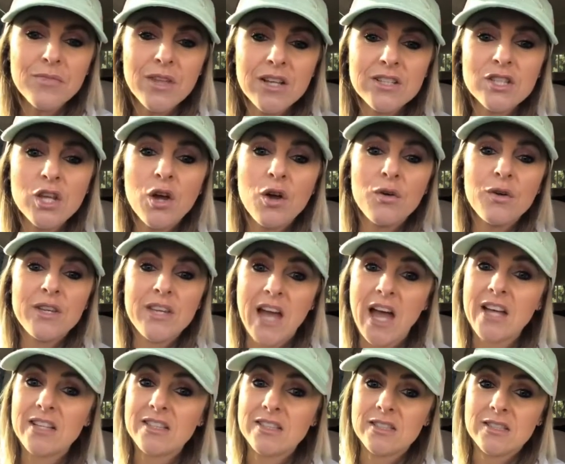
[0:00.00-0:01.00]
So
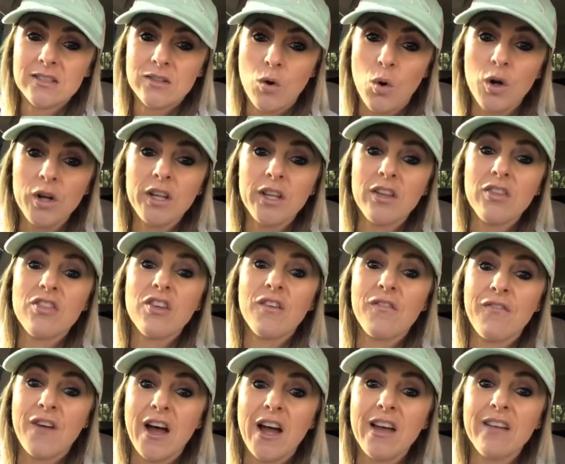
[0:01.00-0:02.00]
yes, Courtney, The
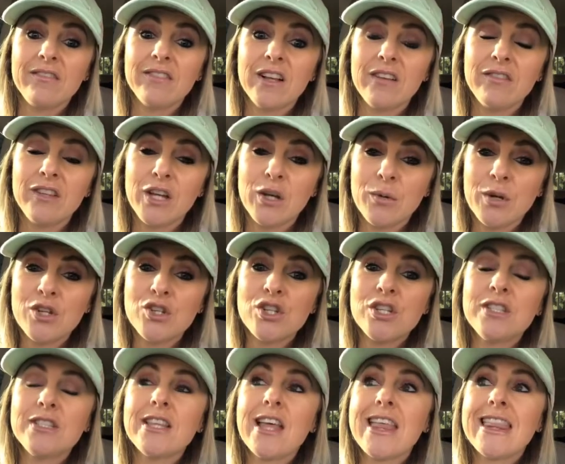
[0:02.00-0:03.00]
Five Love
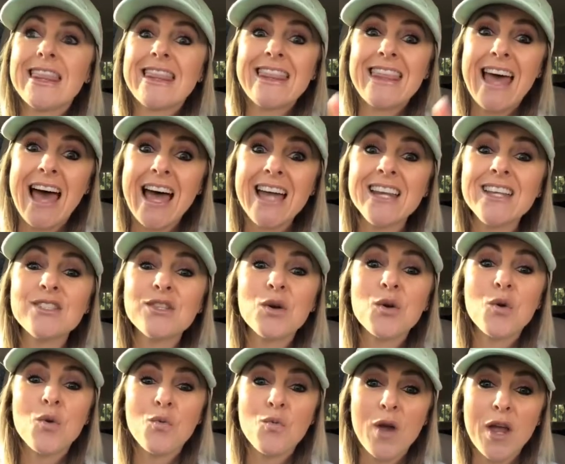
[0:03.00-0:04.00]
Languages, that is a
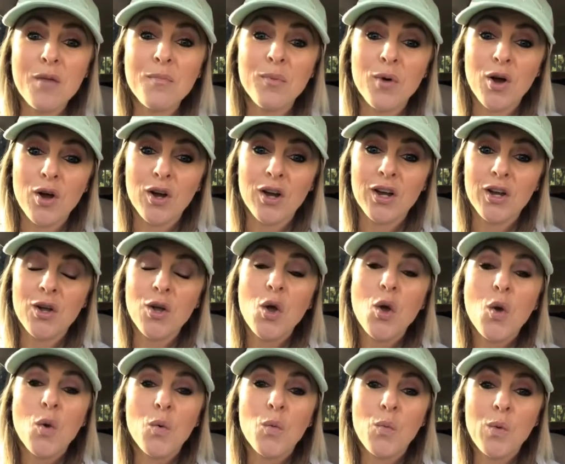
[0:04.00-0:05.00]
great book.
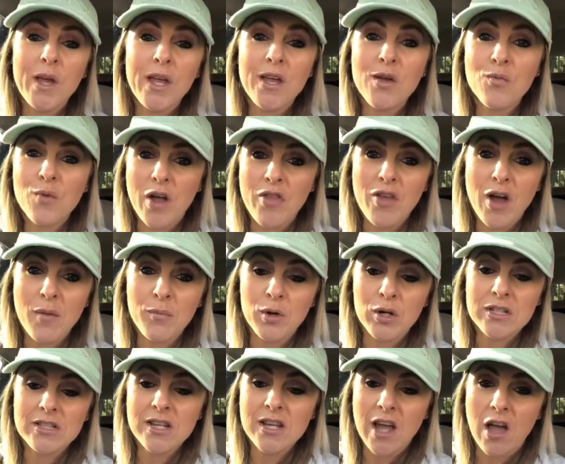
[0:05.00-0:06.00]
We read that
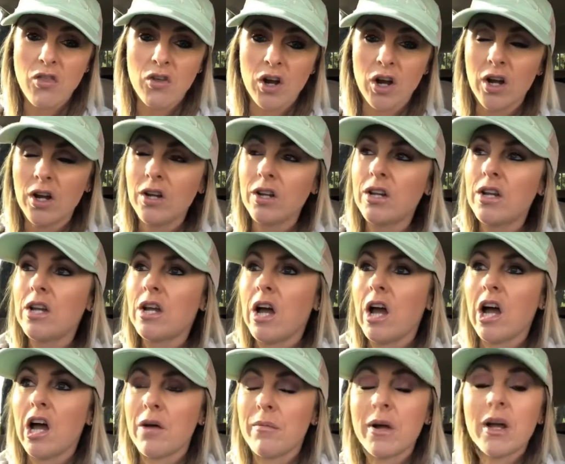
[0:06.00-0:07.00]
book together
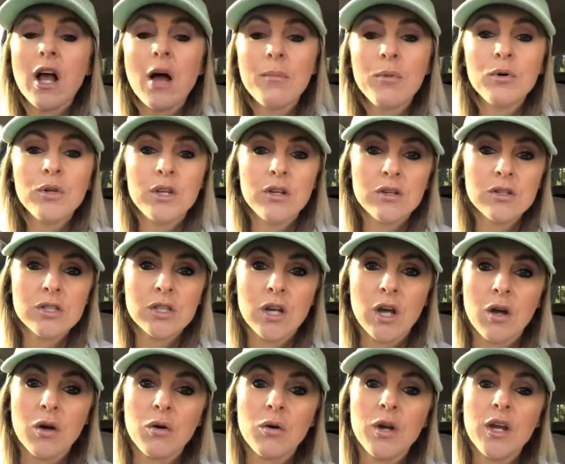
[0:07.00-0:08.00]
a couple years
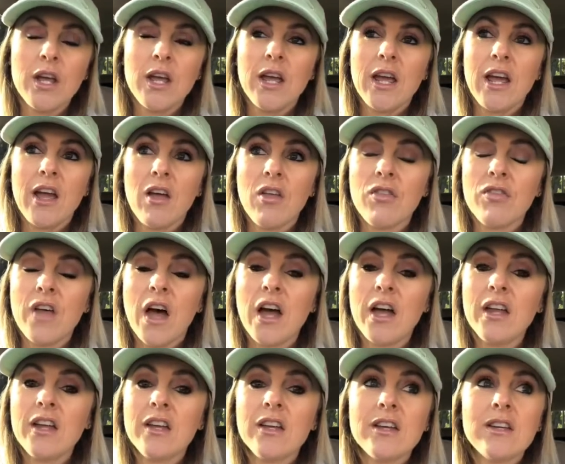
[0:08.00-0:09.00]
ago, and
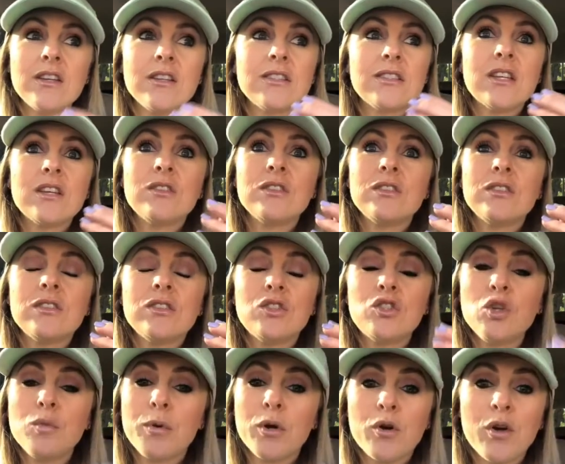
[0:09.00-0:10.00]
that is
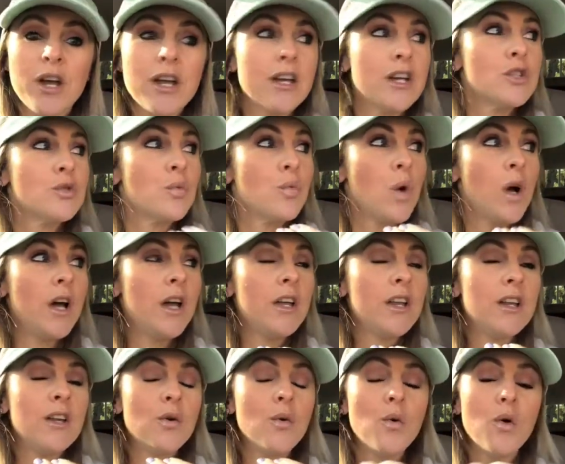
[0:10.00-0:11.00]
super great because what
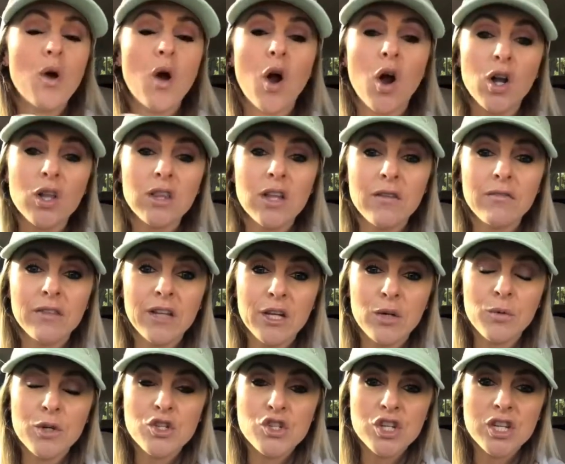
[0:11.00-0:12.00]
our love
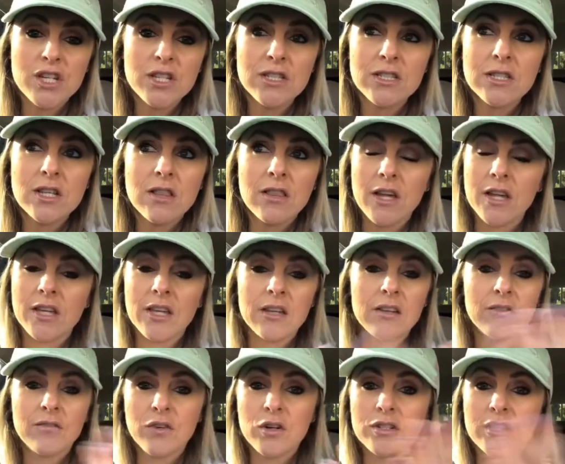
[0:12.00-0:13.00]
languages, like
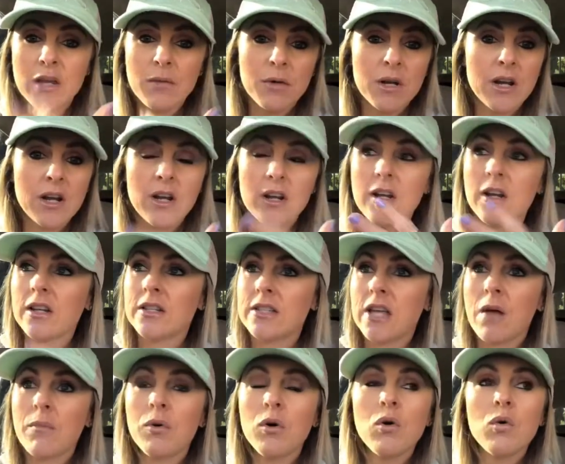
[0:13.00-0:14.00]
for Damon and I,
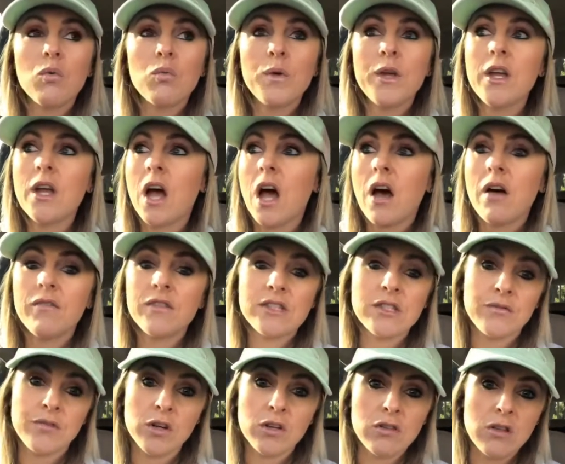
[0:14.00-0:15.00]
example, we have a
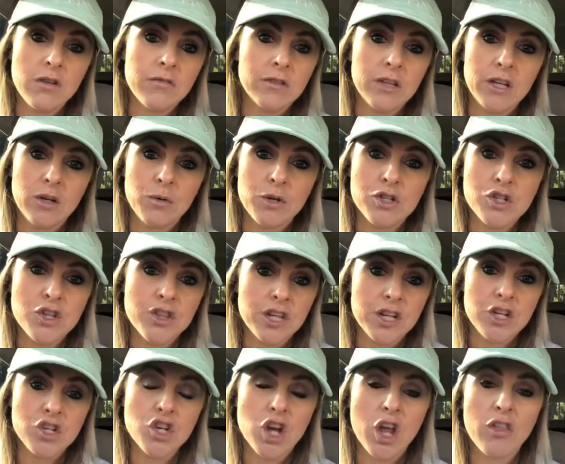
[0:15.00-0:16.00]
different love language than
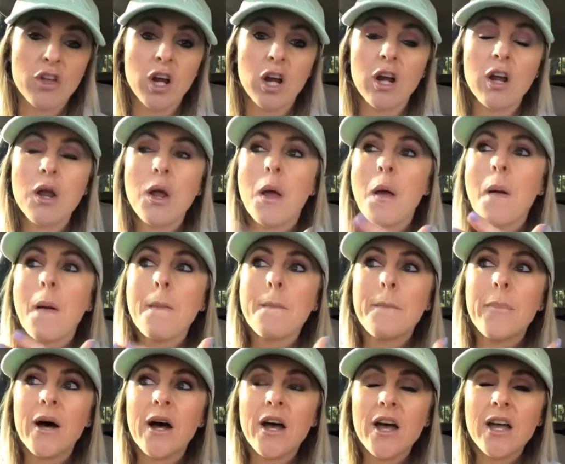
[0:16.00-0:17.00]
each other,
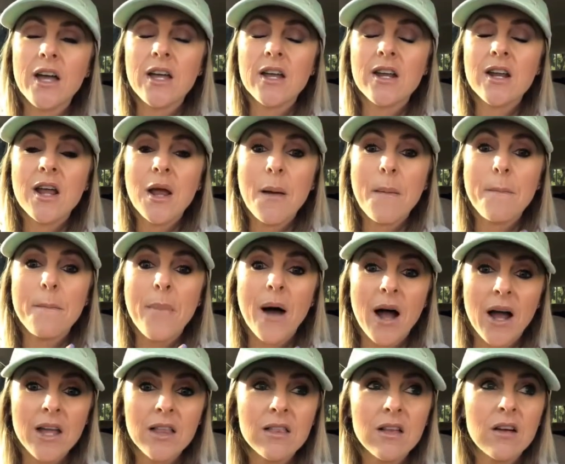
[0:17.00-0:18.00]
but
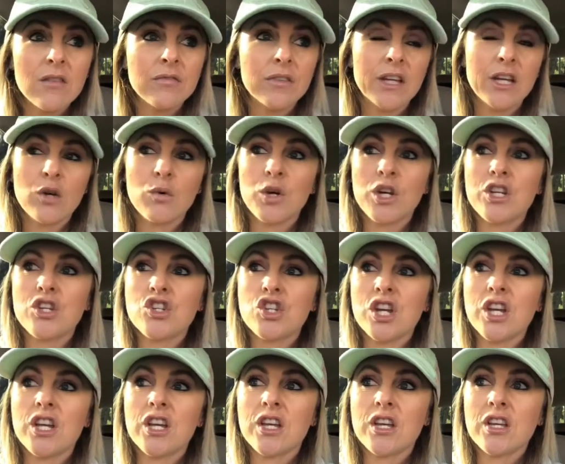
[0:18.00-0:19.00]
my love language
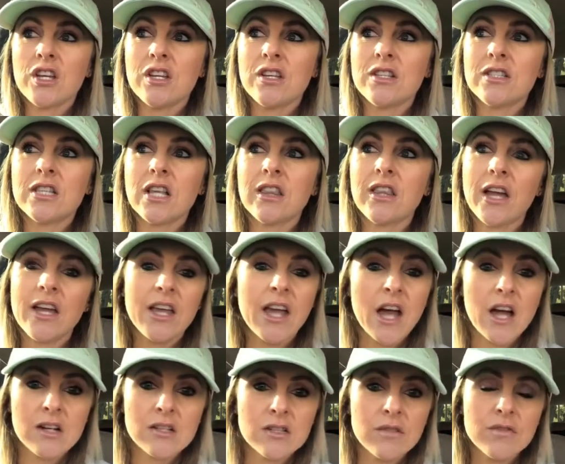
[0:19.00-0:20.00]
is like
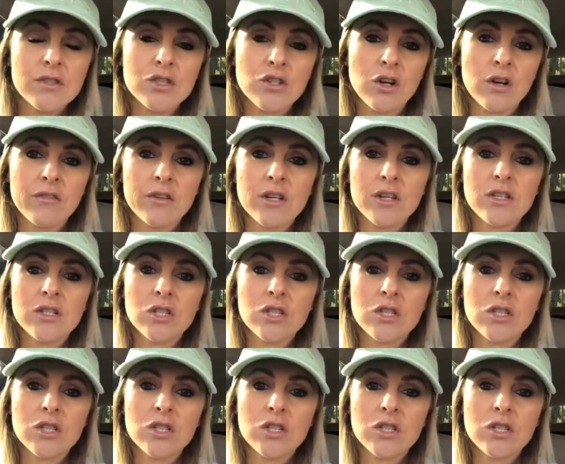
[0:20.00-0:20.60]
acts of service.